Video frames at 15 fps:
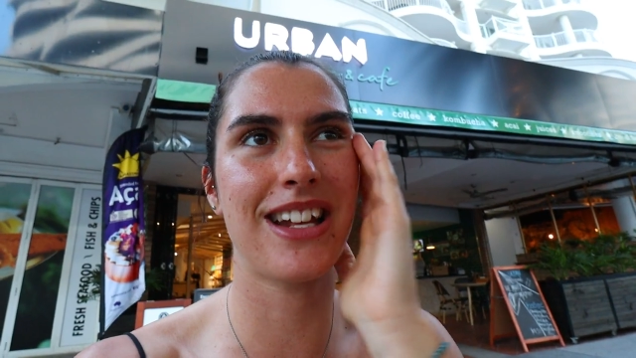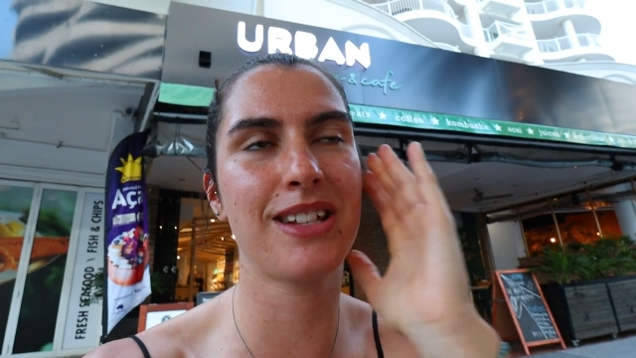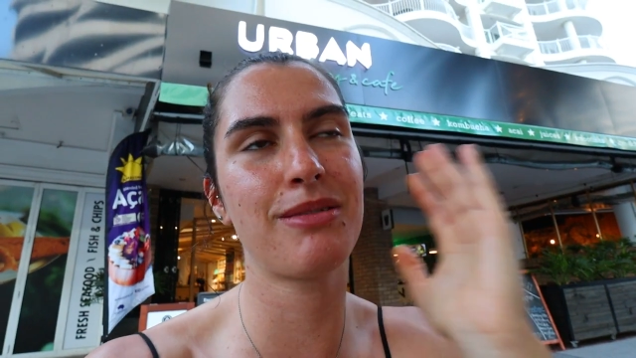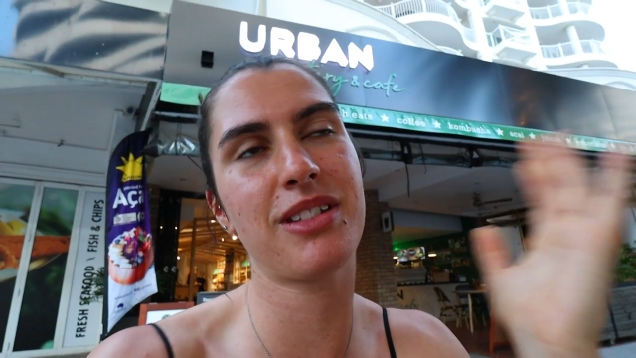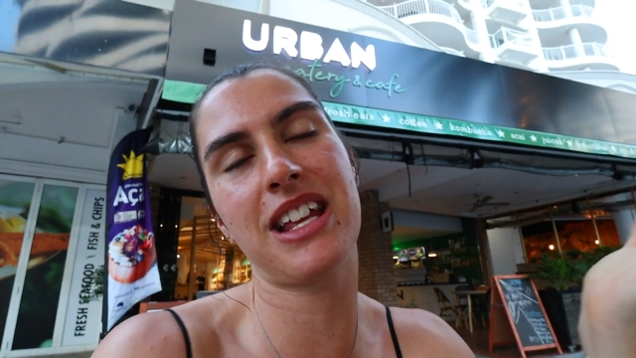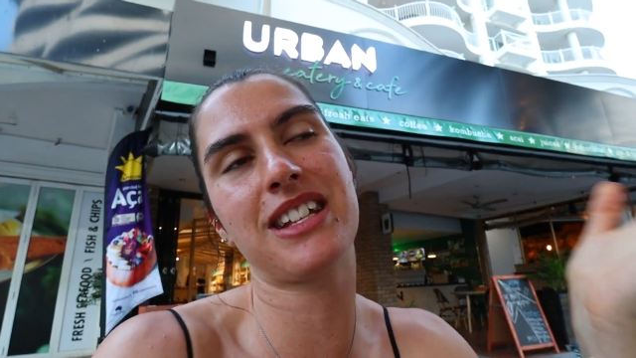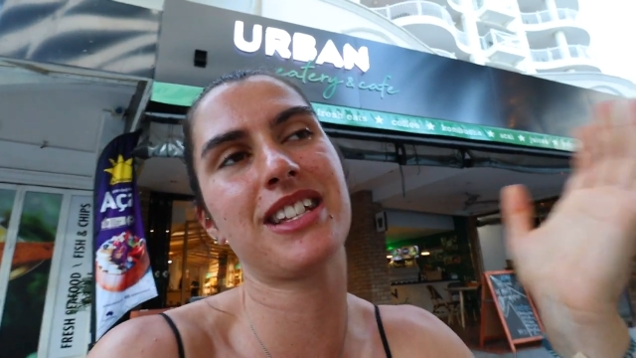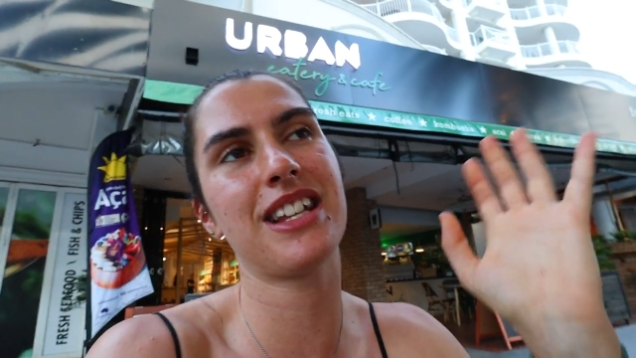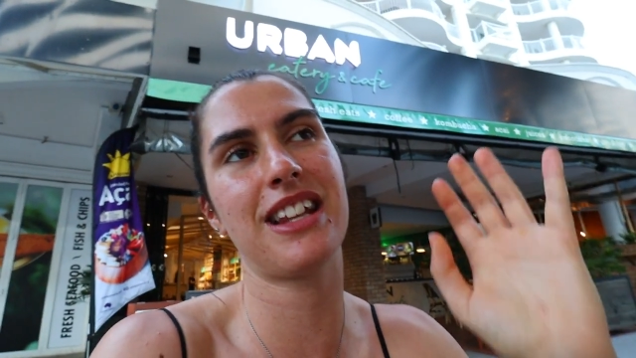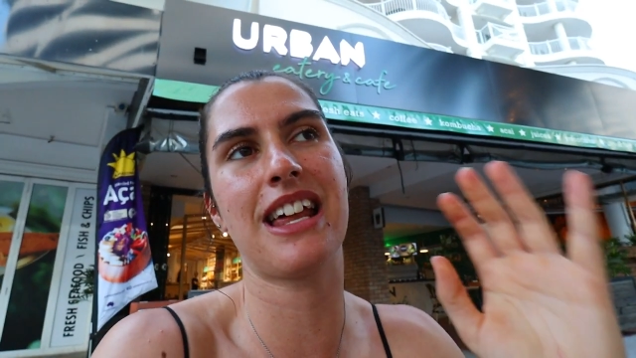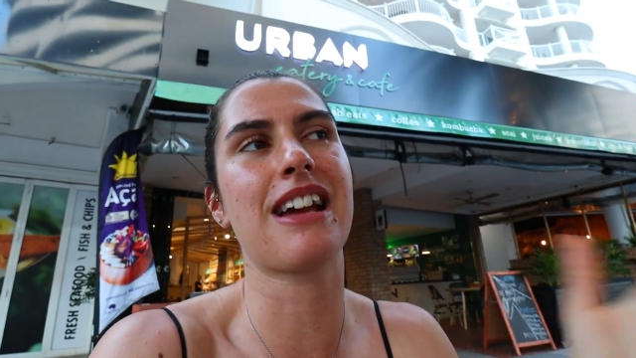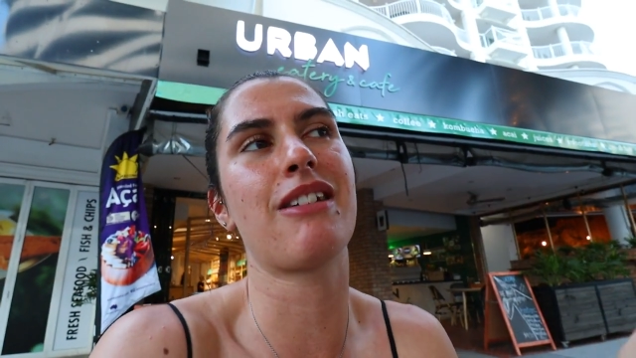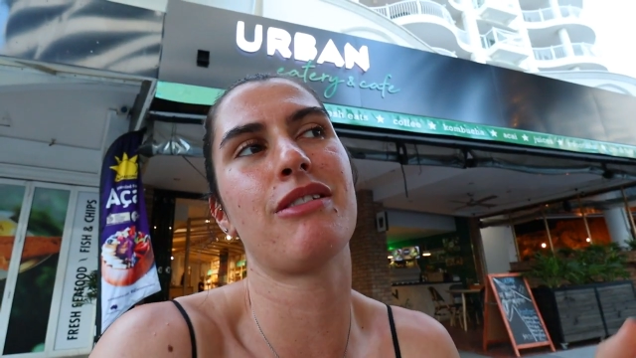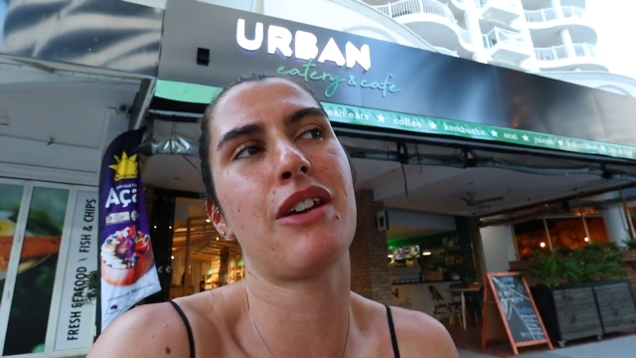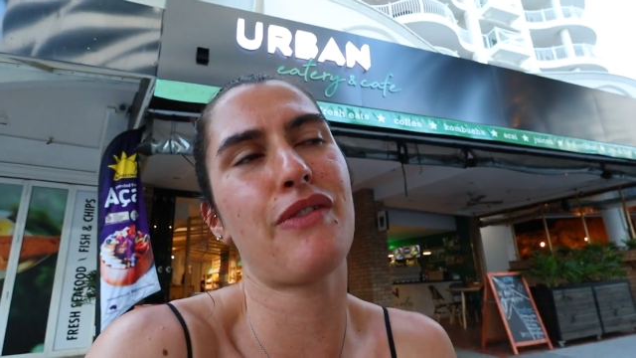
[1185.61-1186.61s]
that's it,
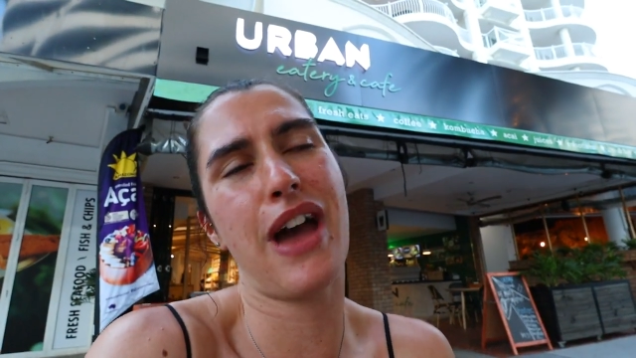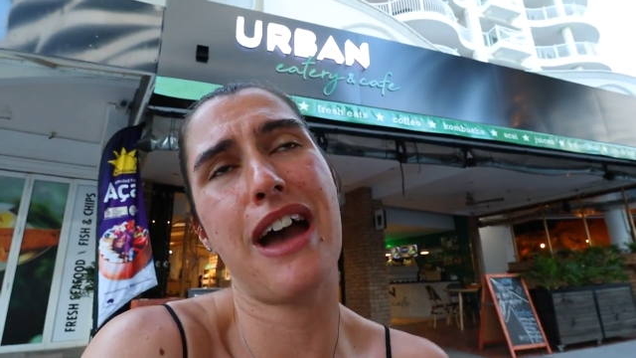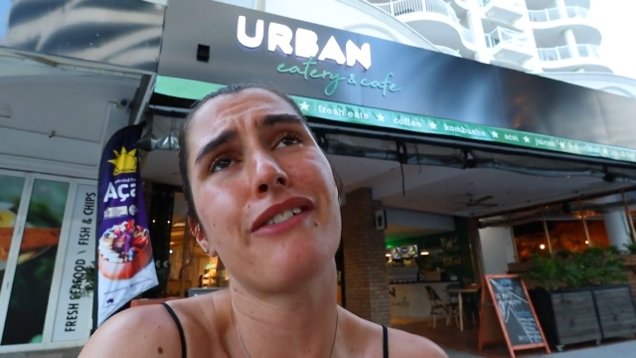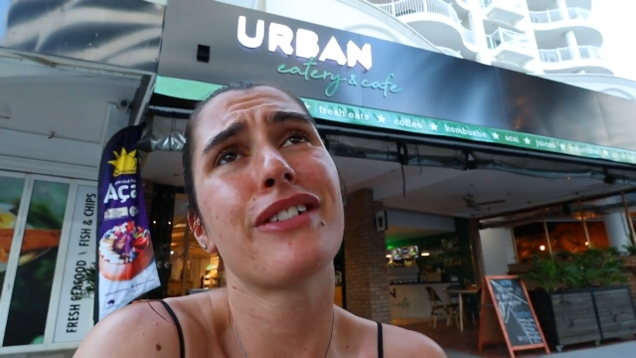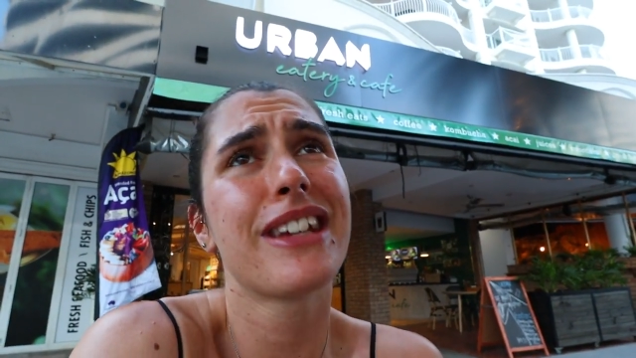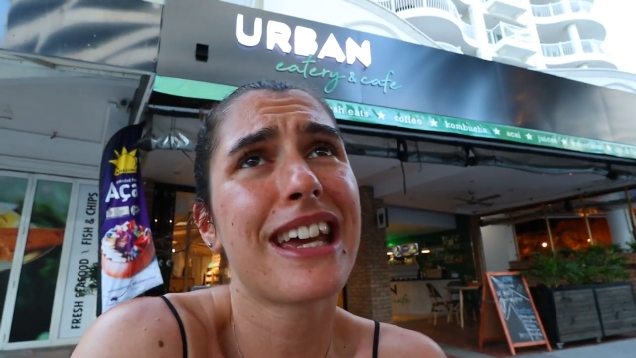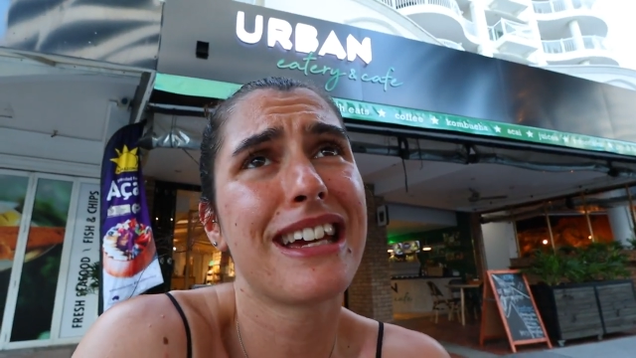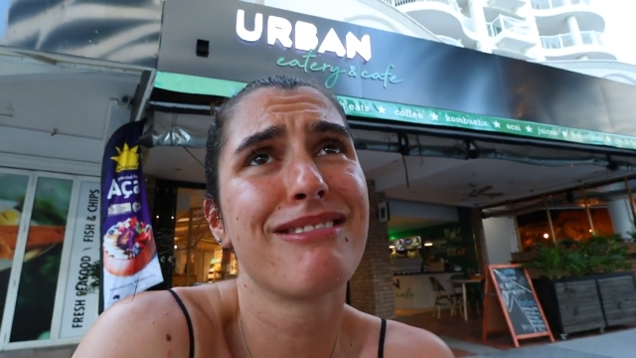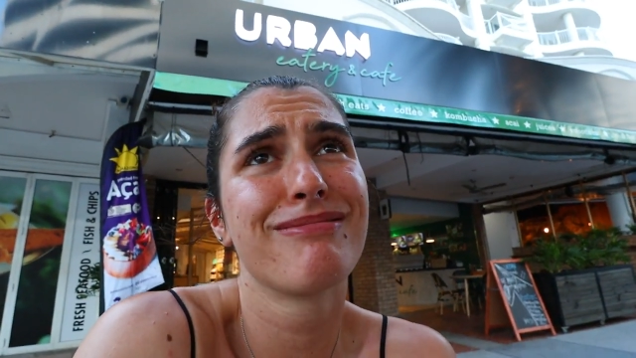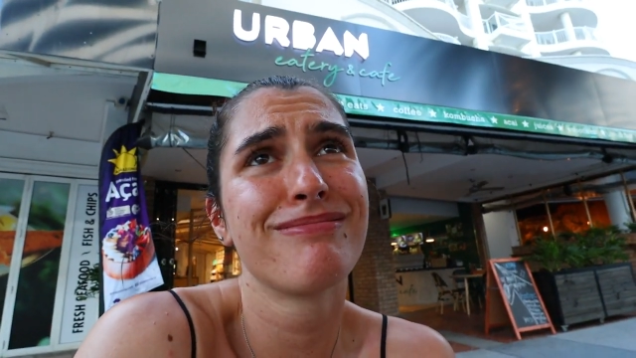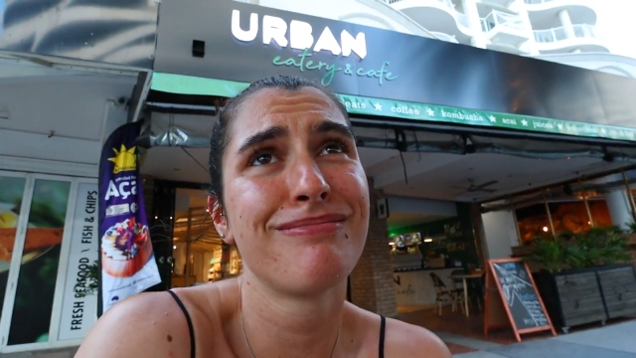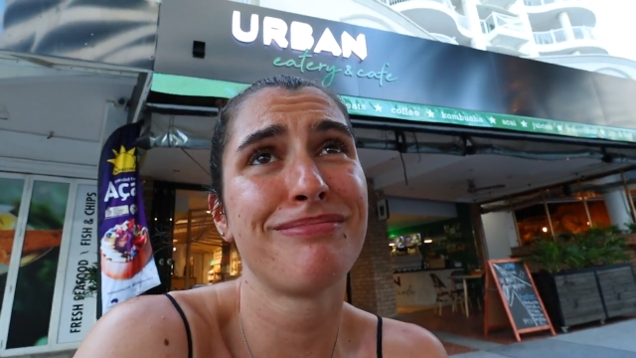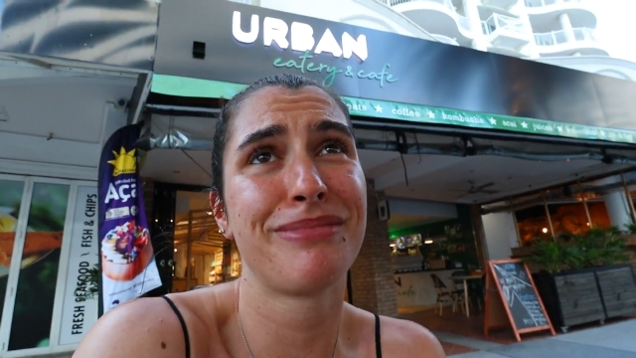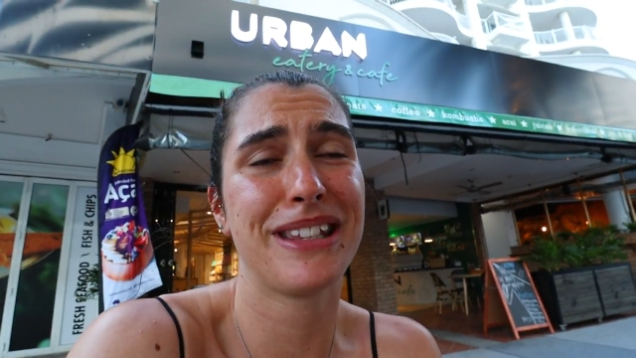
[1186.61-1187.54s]
like I'll never have it again.